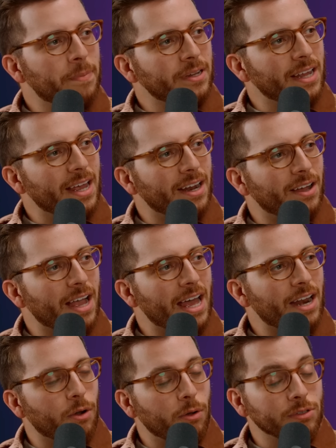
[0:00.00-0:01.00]
happened at a
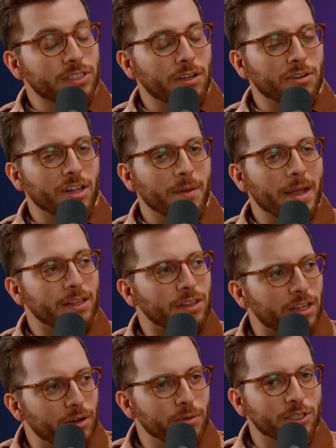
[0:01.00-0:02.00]
at a wholesale club. I
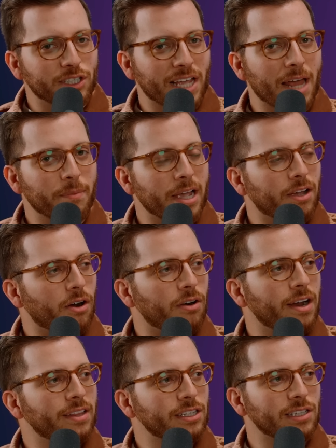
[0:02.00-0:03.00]
literally just had my
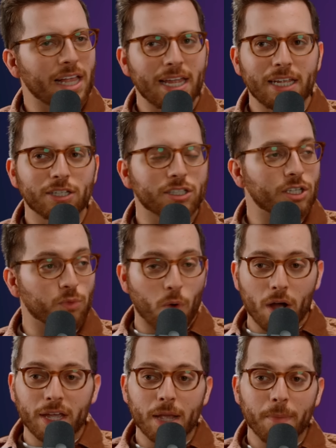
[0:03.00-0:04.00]
car, and this lady just is
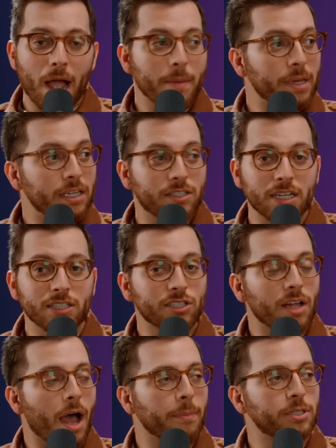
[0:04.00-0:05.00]
walking by me, didn't
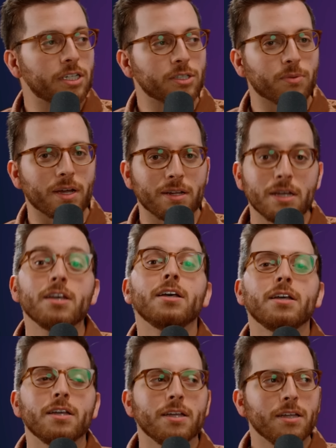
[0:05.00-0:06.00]
stop. She just went
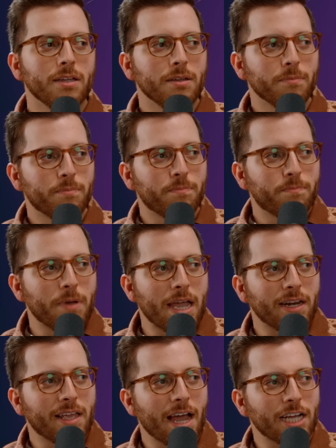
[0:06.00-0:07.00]

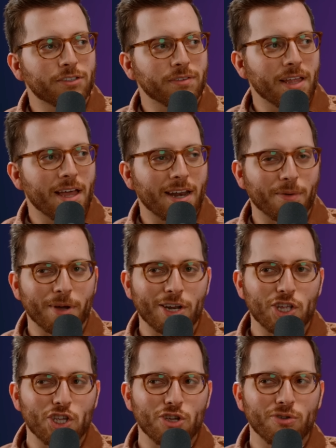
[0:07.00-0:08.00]
paying cash for that, and I
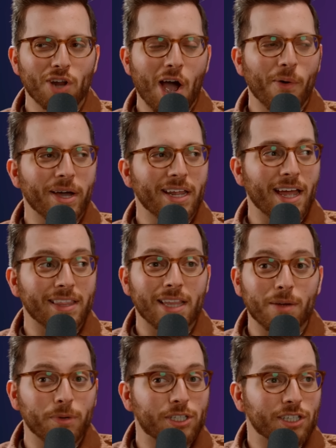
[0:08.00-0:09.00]
went, you know it, and then we